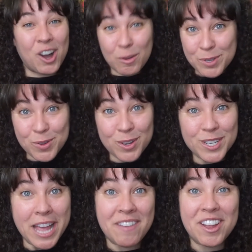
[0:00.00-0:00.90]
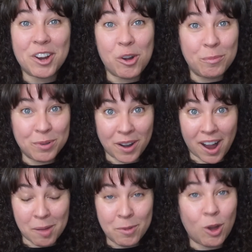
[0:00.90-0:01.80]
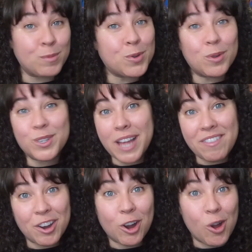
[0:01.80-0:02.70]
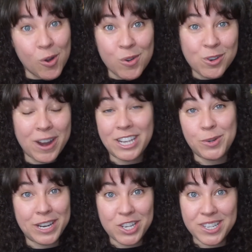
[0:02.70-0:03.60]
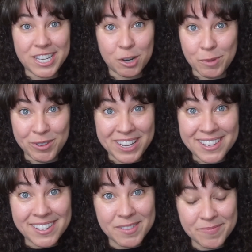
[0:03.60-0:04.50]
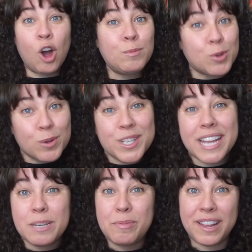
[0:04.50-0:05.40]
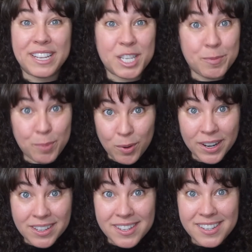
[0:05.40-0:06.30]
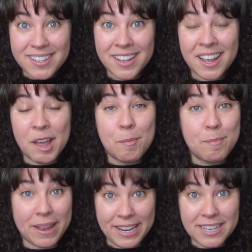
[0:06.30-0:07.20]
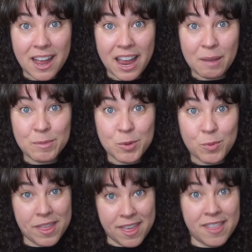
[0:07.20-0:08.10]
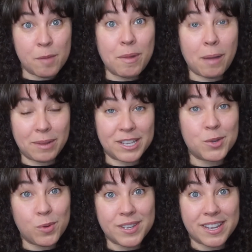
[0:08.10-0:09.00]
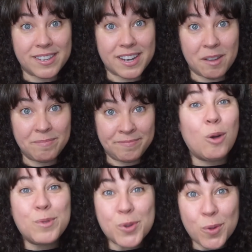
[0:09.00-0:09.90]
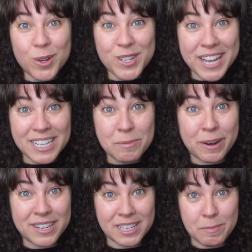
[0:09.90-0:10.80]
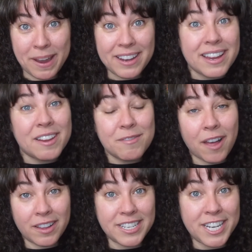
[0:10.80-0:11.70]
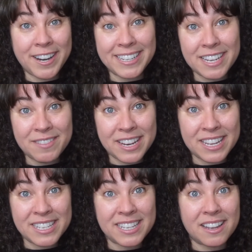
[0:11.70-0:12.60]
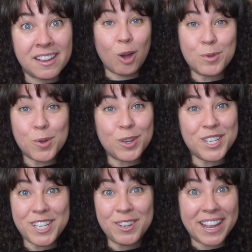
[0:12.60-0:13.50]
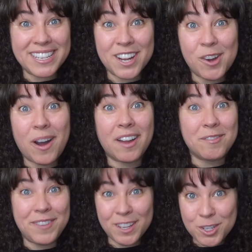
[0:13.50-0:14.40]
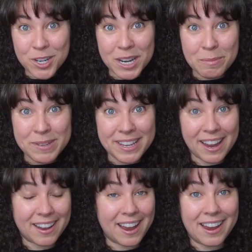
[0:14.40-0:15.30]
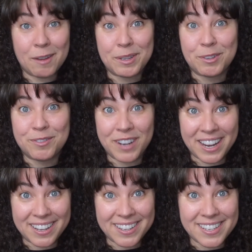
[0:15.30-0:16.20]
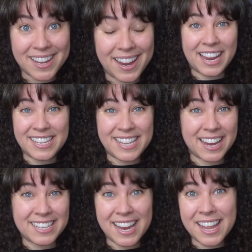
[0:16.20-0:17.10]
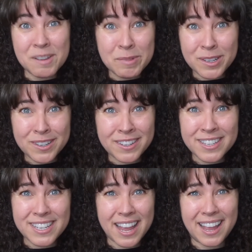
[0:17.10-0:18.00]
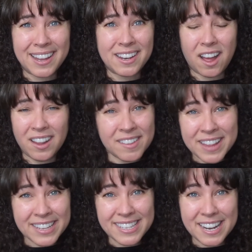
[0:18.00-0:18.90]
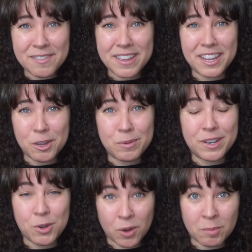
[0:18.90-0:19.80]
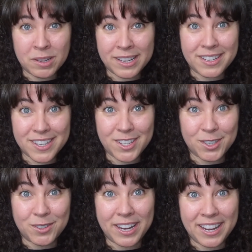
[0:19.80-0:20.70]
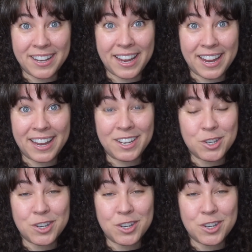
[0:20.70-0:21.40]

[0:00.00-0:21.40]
Homeschoolers have their own prom. Homeschoolers have their own graduation ceremonies. Homeschoolers get to play sports many times within the public school system. Homeschoolers get to participate in volunteer activities. Homeschoolers still get to go on field trips and hang out with their friends, dissect animals, and all of that stuff that you would normally do in a